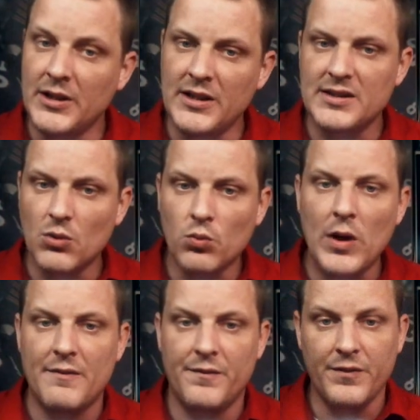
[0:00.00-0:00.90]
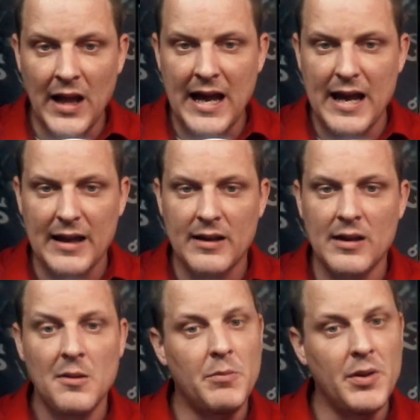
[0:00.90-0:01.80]
And it's a red flag,
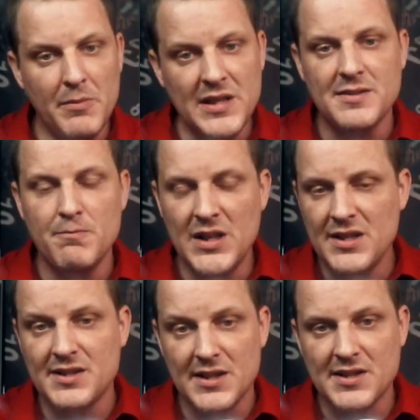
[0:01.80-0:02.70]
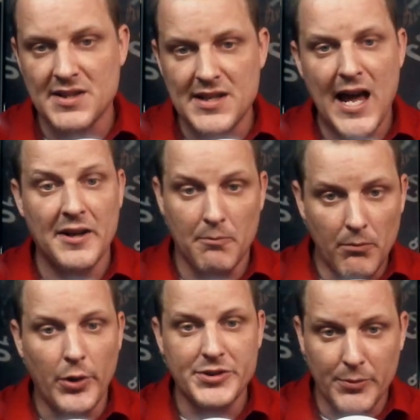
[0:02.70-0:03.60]
but a meniscus is not a
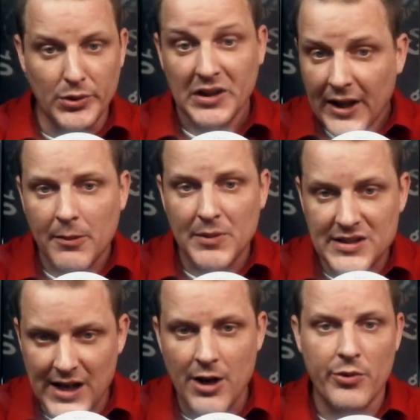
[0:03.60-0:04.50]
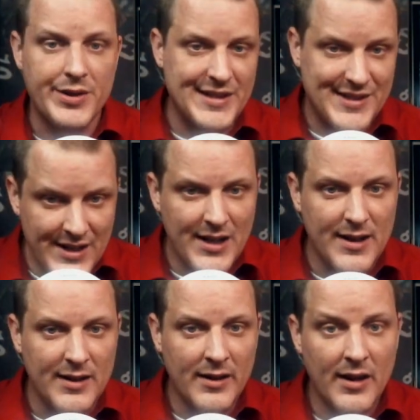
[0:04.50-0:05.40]
multiple ligament tear in his
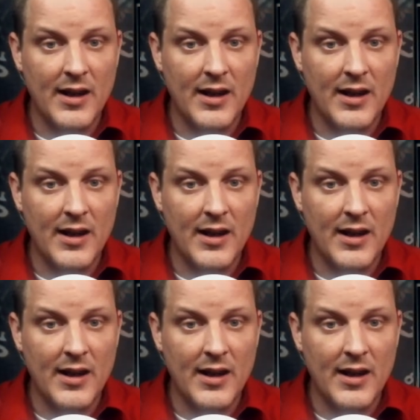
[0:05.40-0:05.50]
knee.